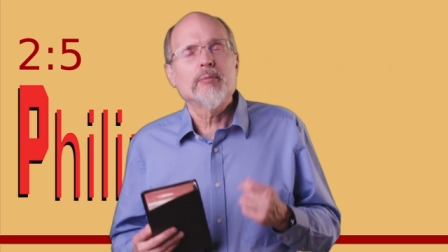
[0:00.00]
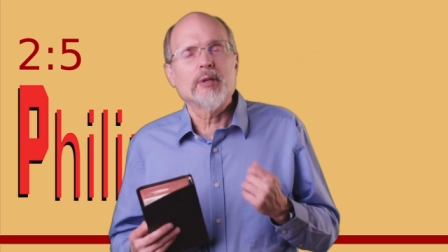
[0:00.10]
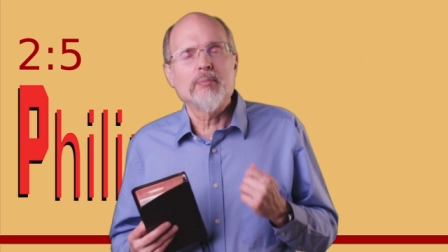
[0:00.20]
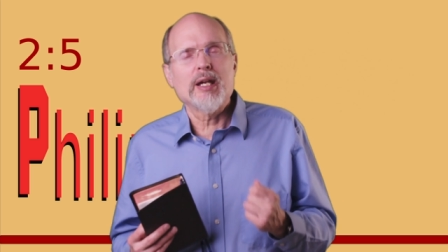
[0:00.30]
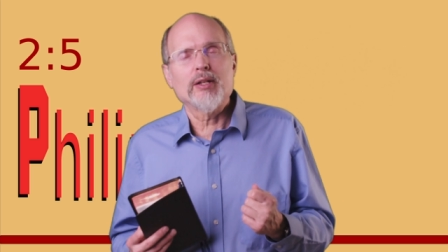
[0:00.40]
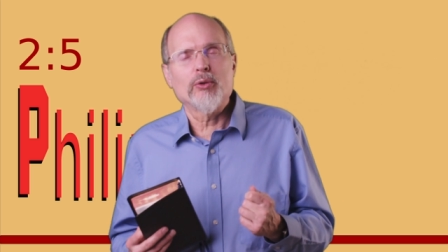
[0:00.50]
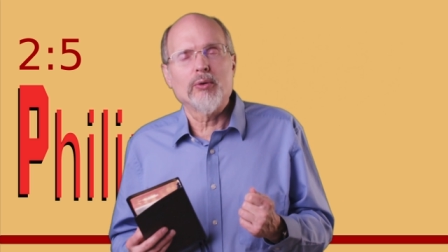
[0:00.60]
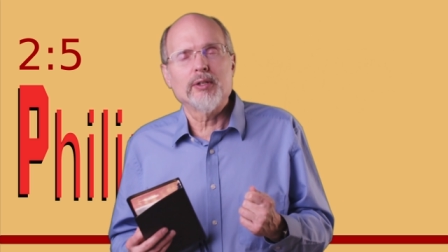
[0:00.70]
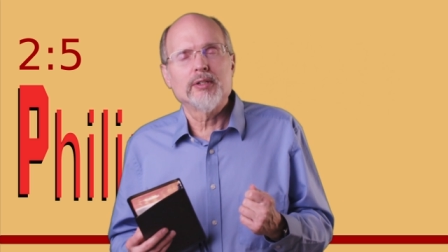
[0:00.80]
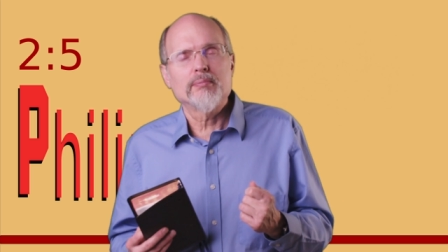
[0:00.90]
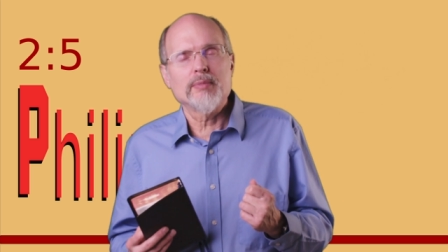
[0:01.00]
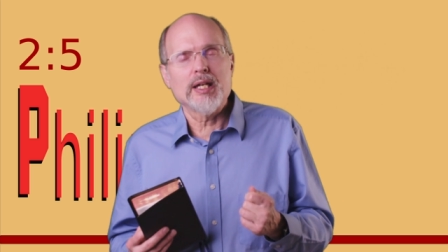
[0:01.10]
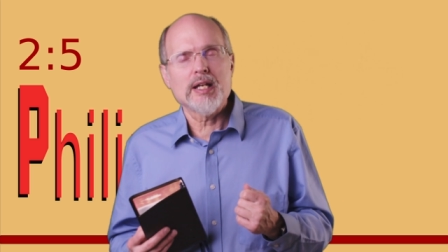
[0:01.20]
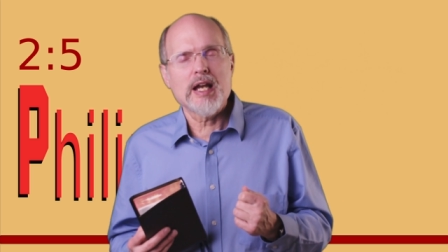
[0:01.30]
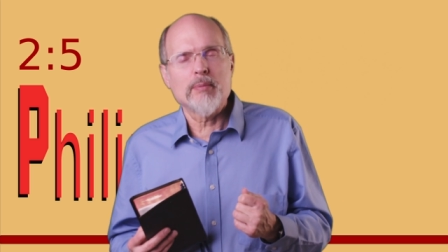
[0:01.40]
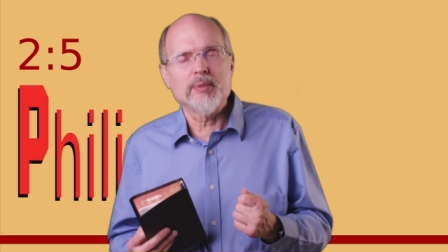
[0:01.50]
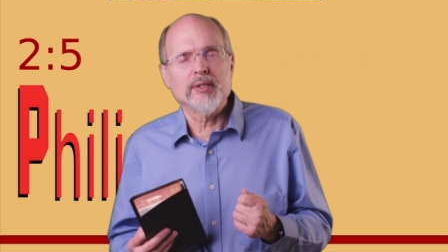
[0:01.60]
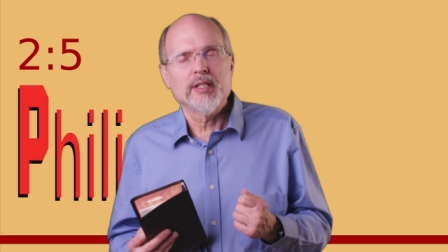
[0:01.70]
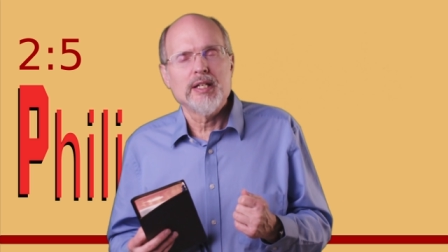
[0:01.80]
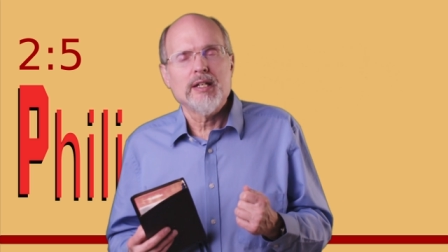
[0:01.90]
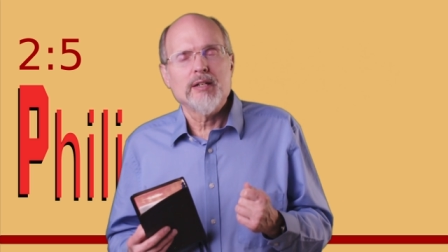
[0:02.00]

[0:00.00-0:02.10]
But may, Lord, may it happen.